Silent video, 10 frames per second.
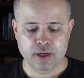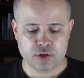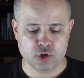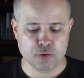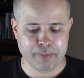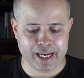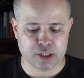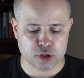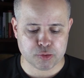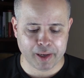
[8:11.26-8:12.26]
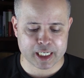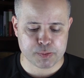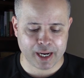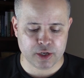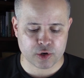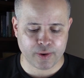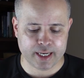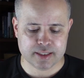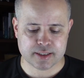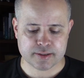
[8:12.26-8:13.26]
You made those plans by your
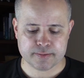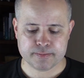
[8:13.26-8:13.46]
grace,